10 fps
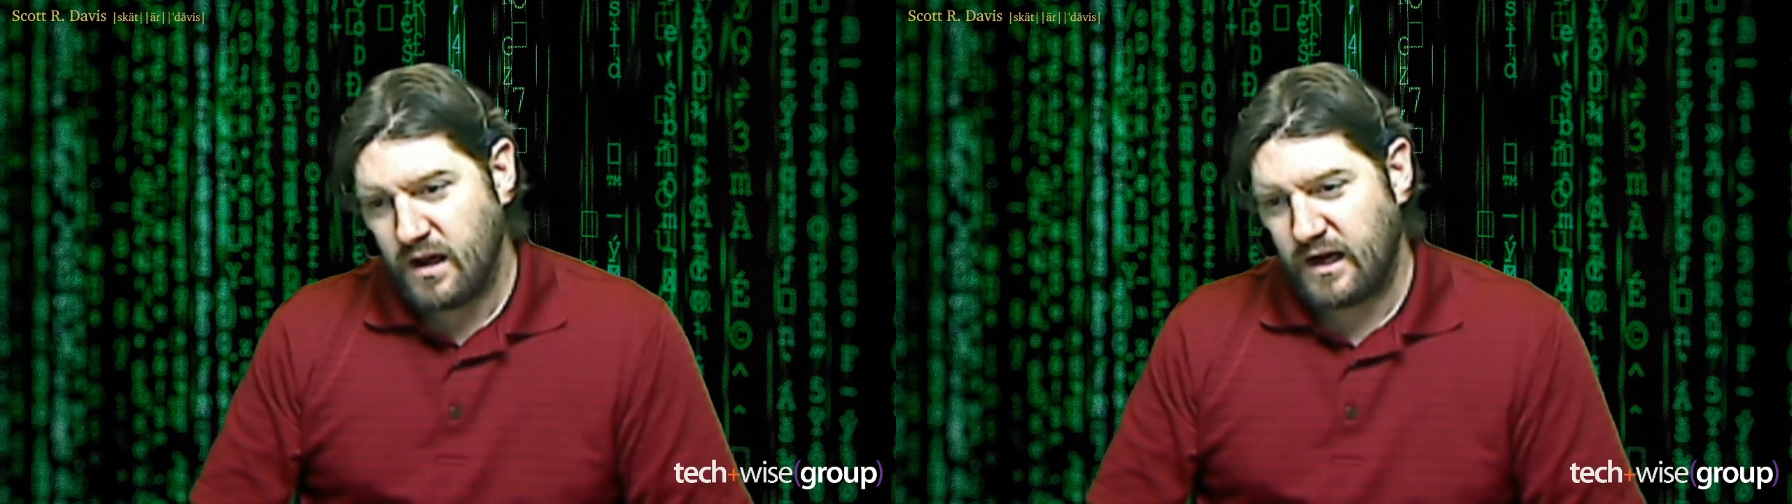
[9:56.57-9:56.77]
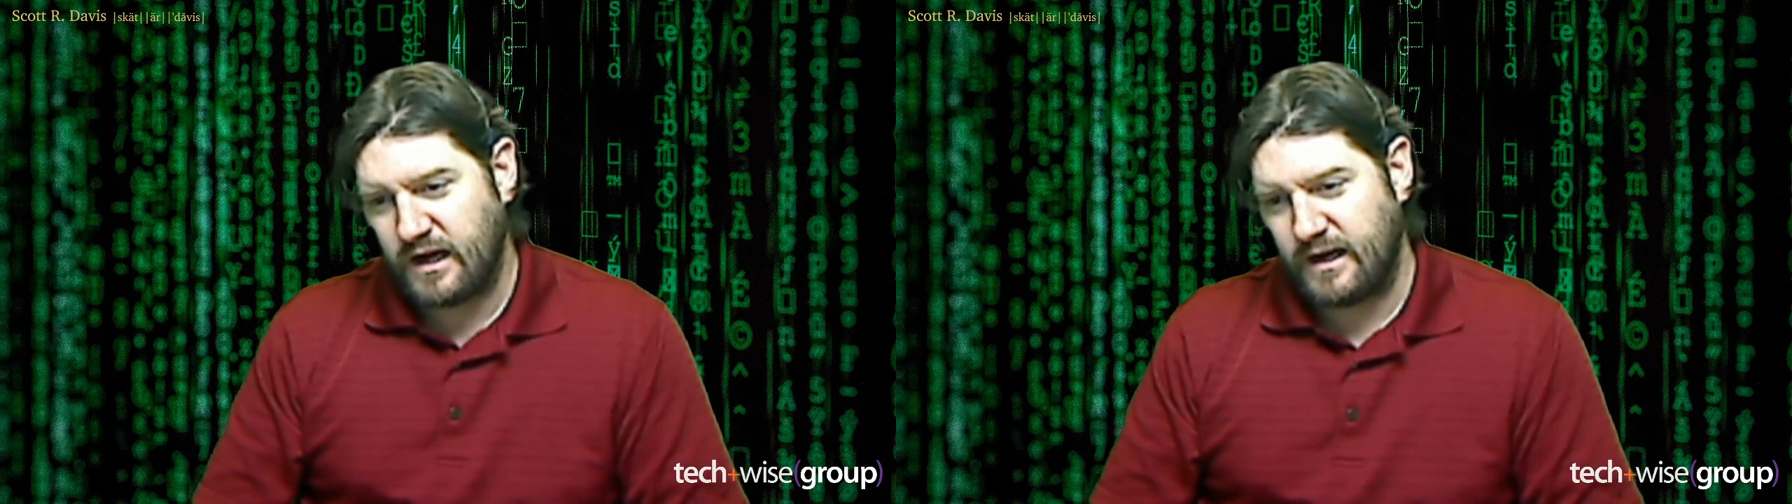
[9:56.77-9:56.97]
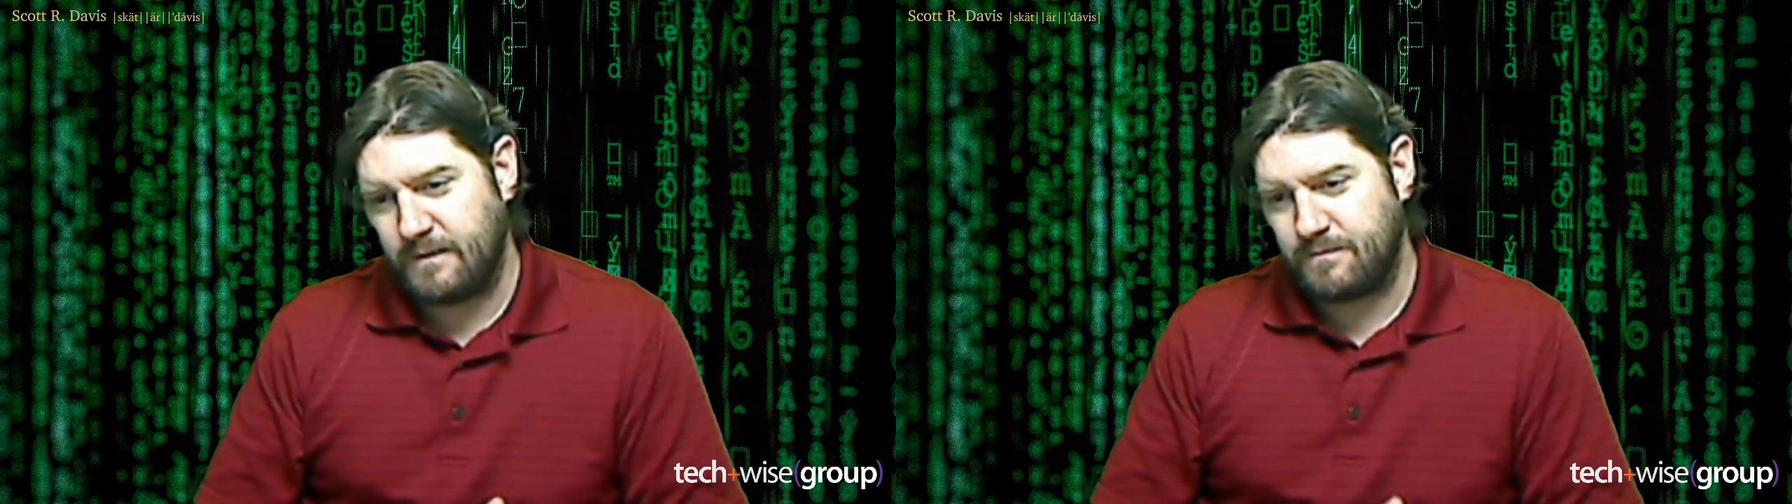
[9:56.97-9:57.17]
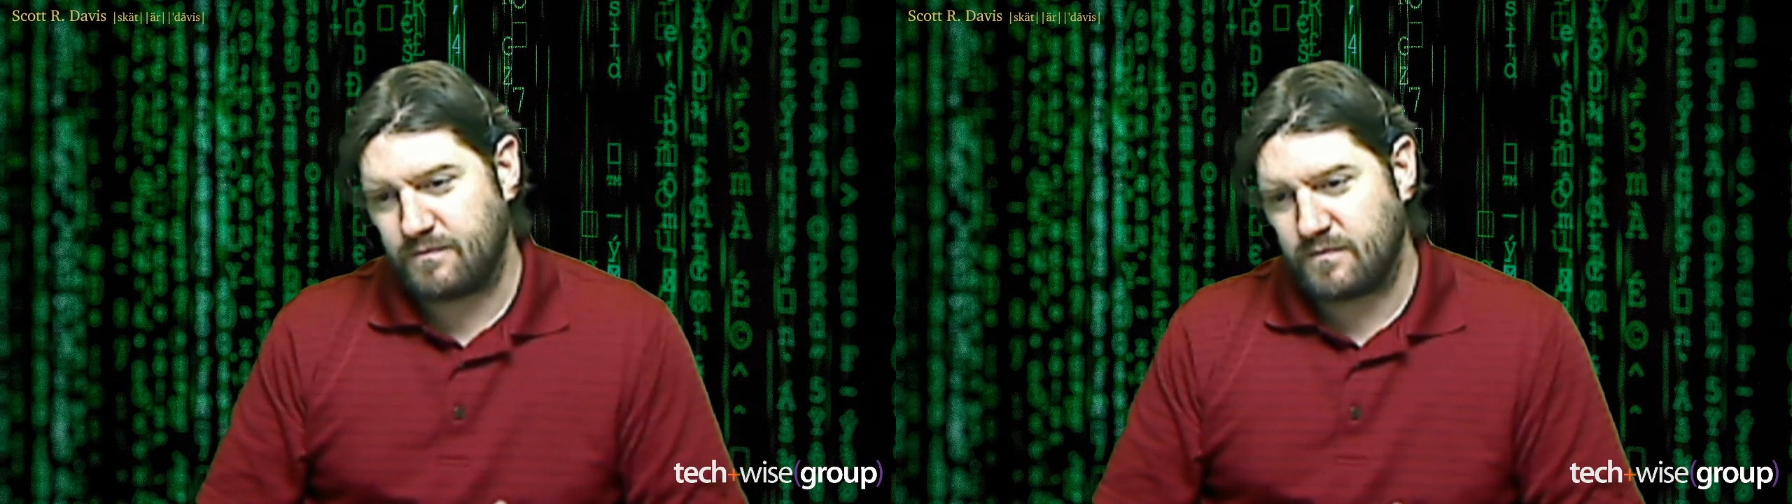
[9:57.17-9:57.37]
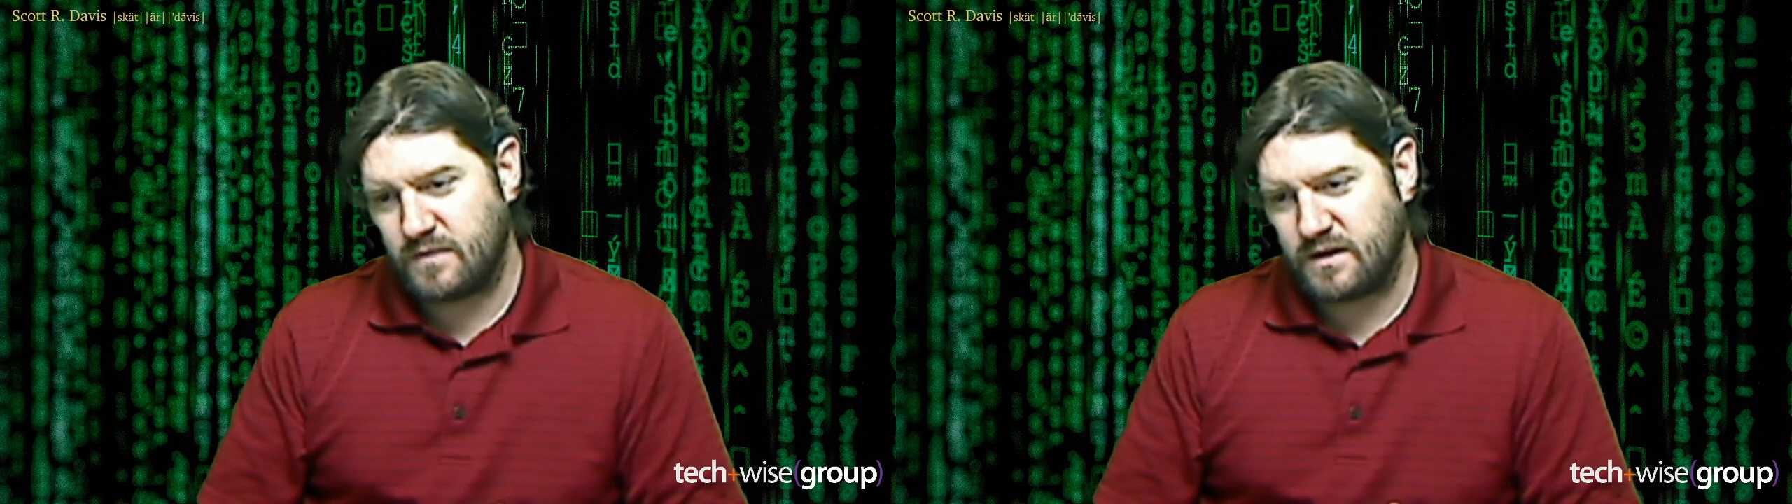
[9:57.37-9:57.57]
Um,
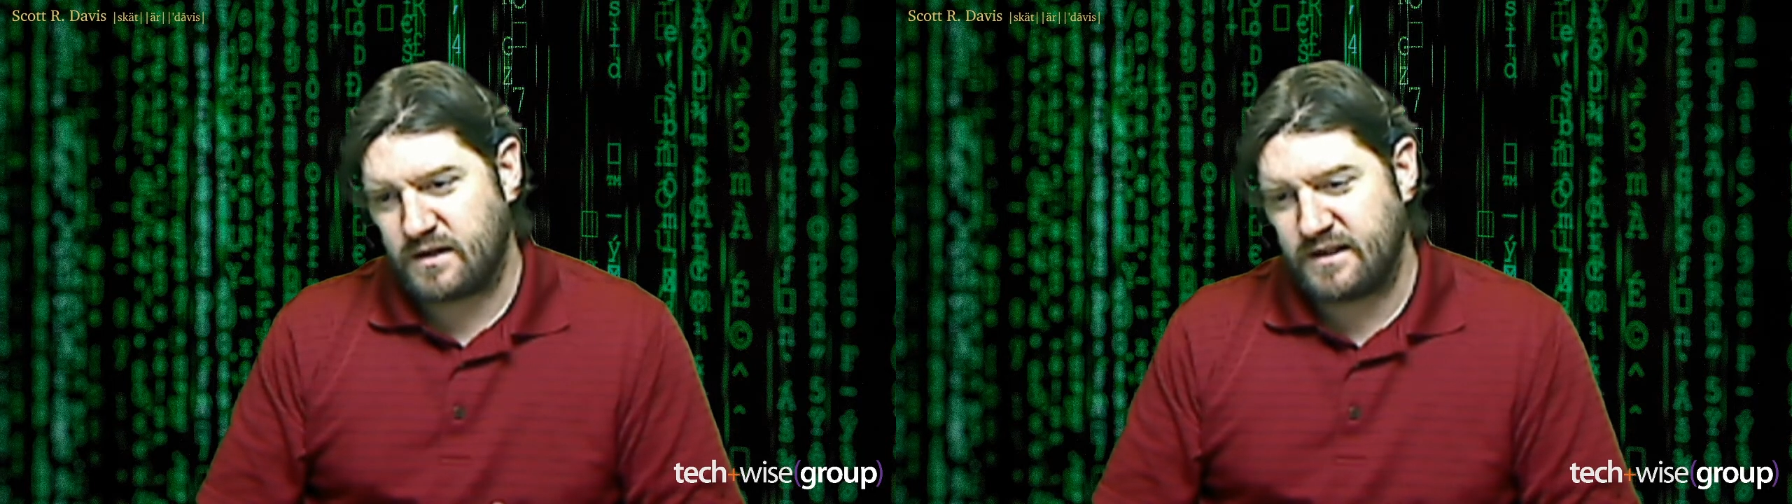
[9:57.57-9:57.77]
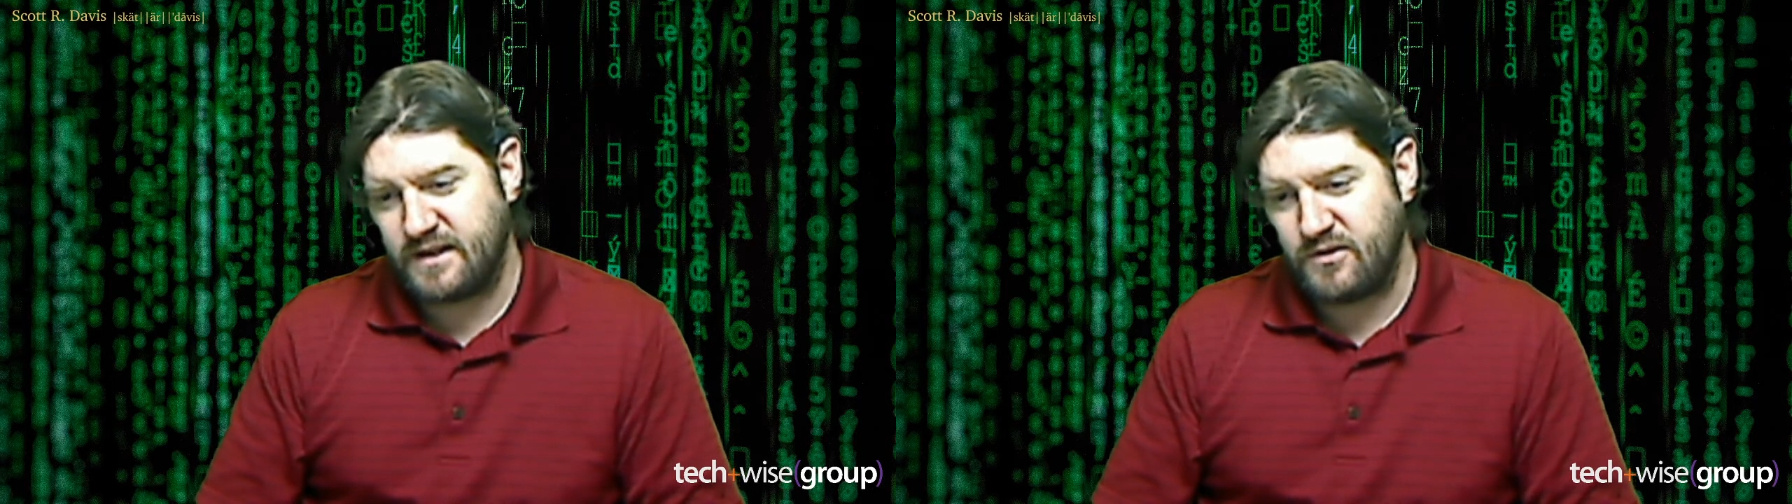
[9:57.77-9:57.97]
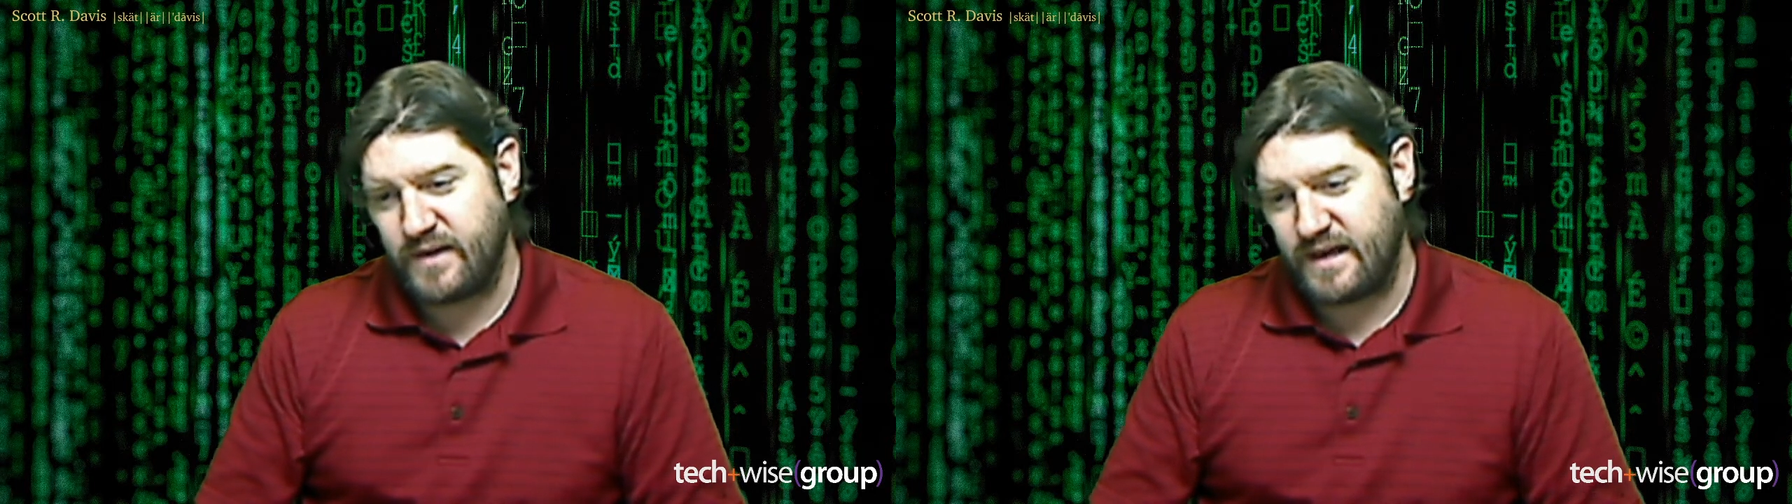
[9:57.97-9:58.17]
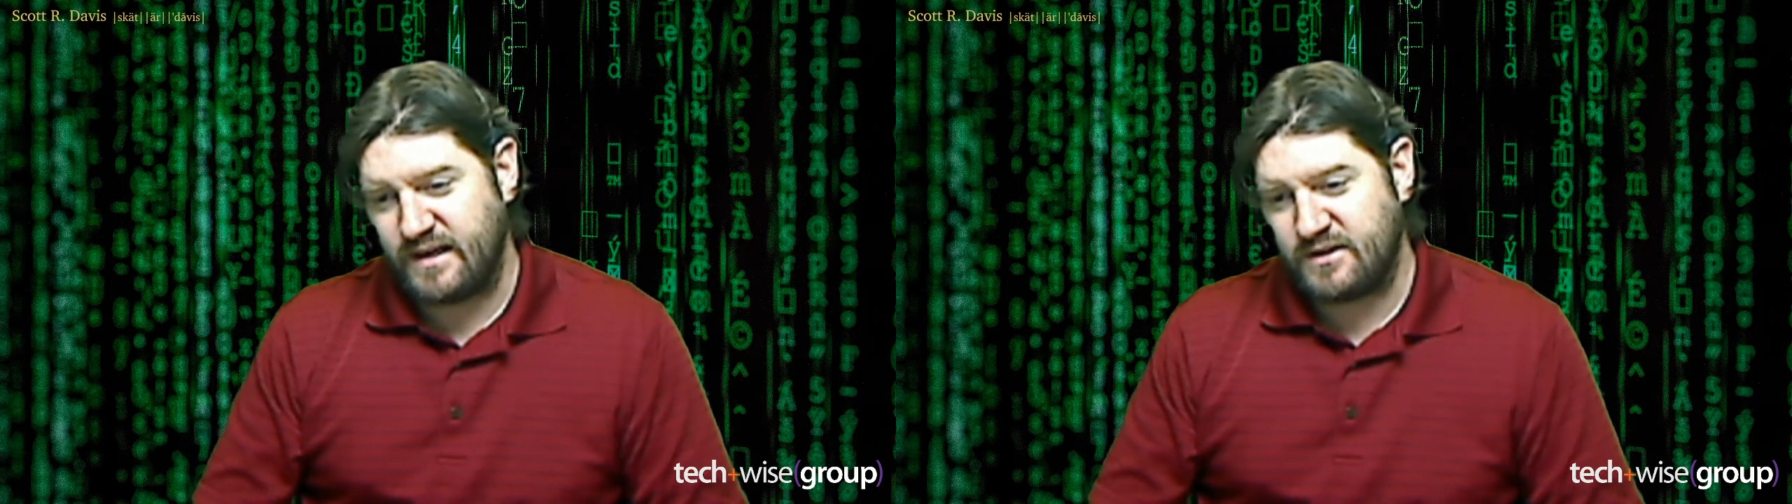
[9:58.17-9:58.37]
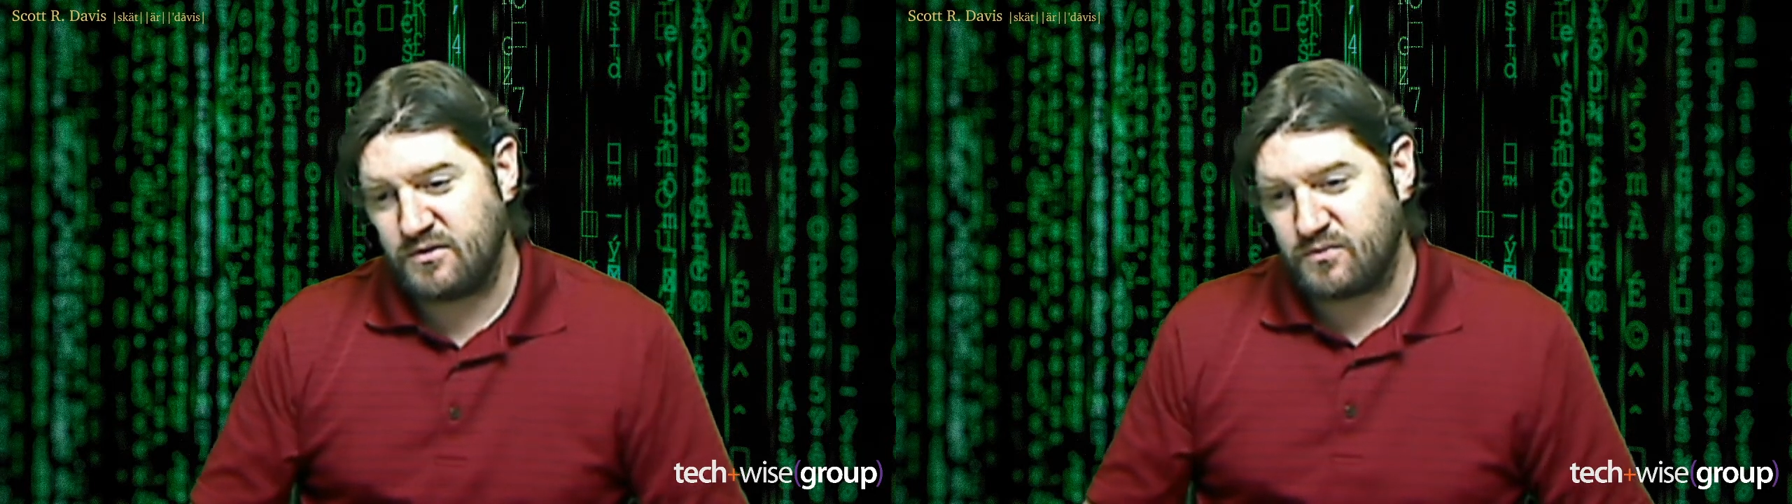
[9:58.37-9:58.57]
continuing
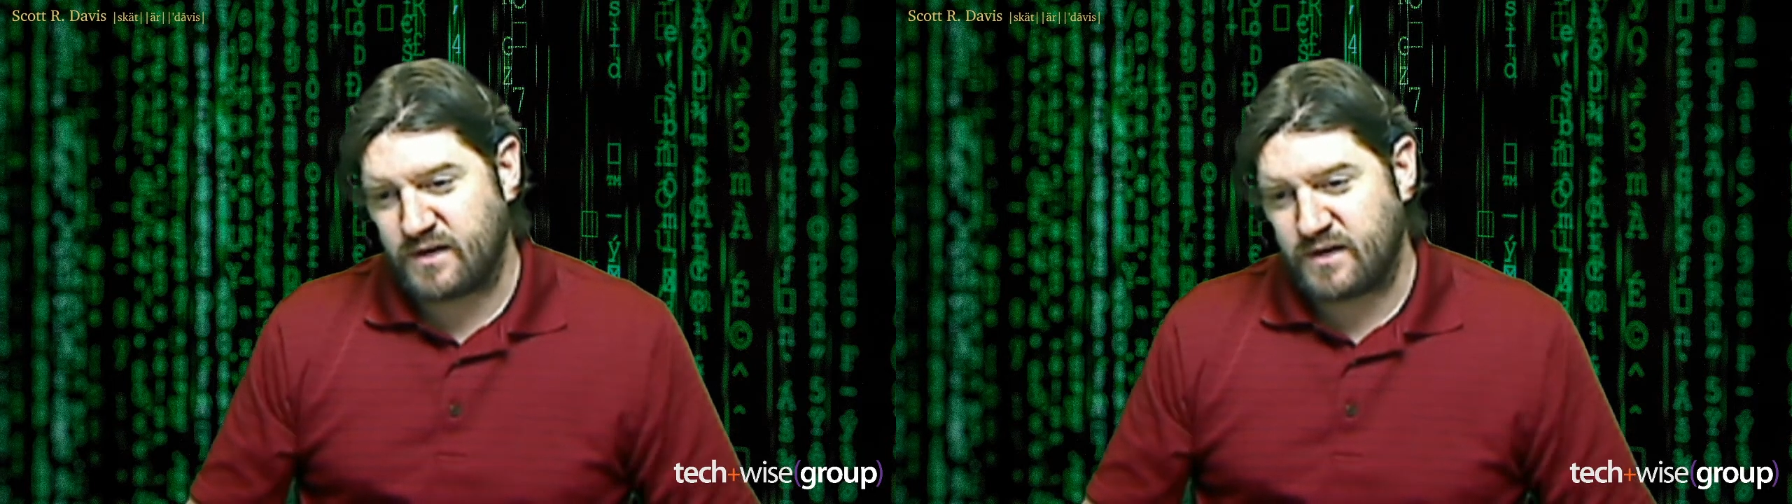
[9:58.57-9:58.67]
into